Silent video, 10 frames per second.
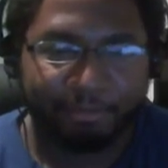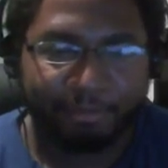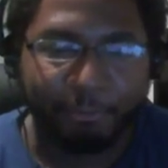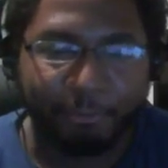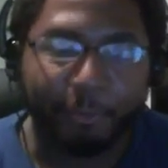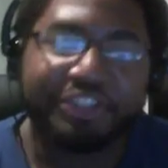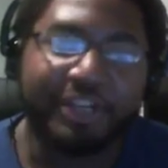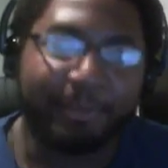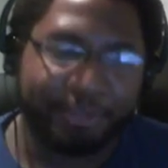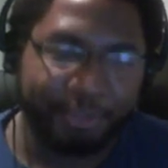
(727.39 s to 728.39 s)
before we
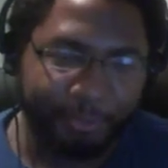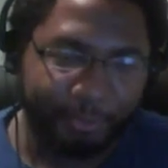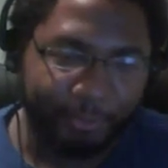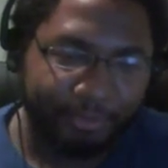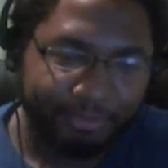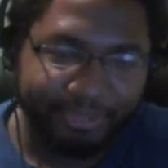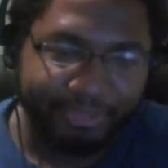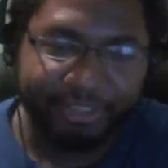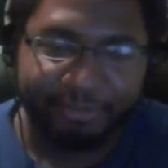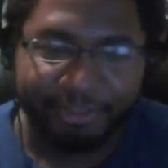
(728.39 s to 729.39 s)
jump to,
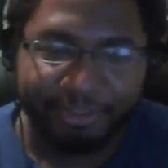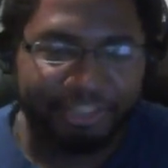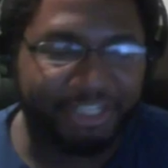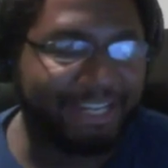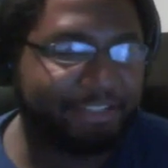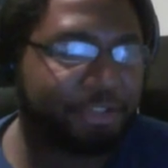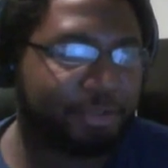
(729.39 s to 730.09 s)
the change